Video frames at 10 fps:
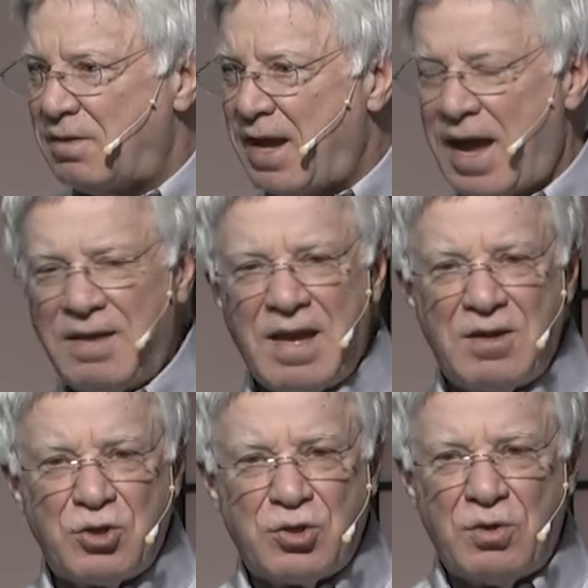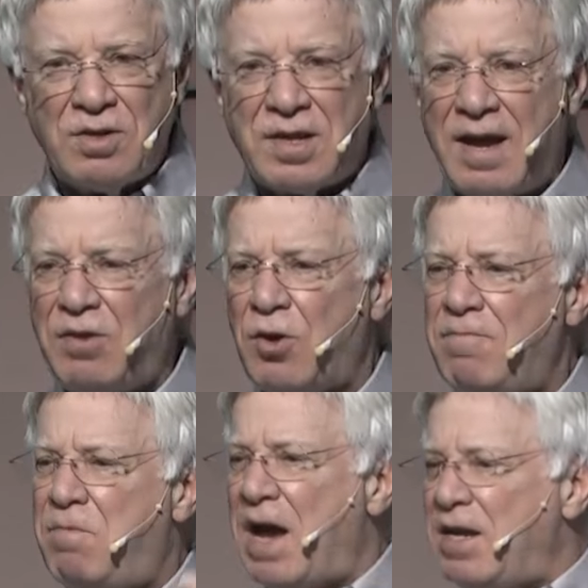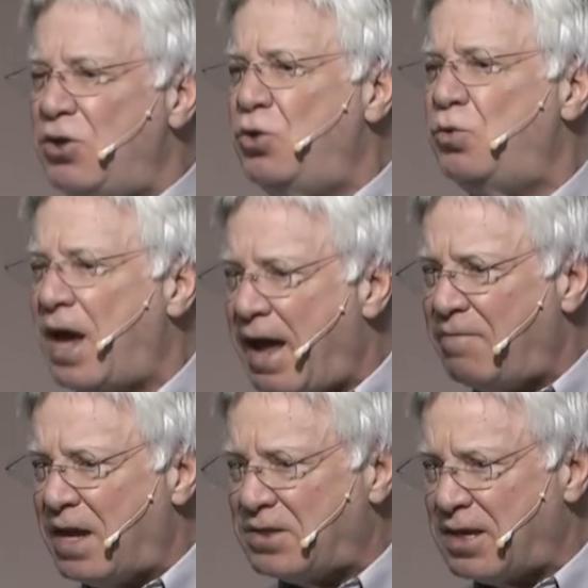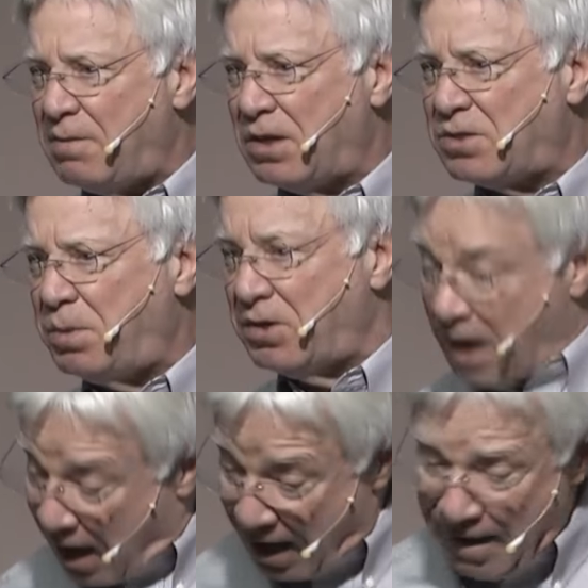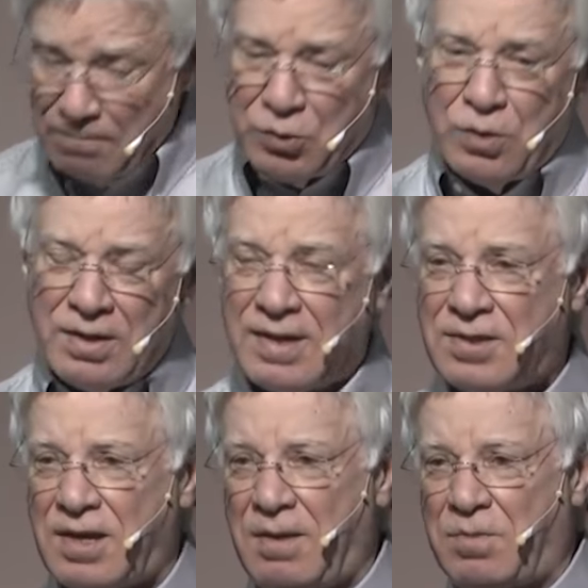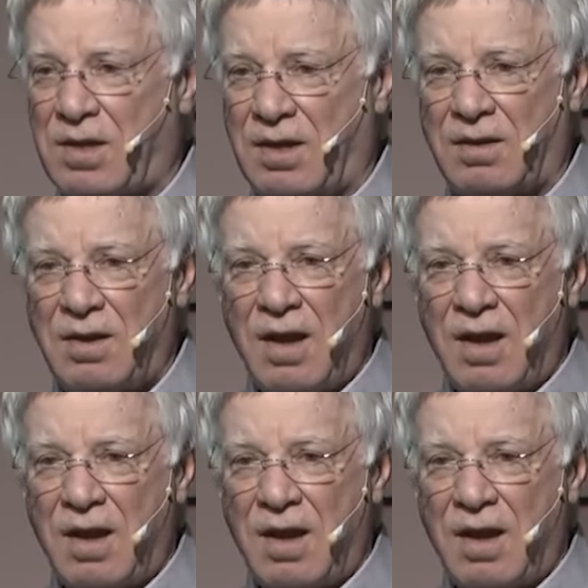They had that assurance, and they're inviting you to have that same experience. I'm doing that same thing.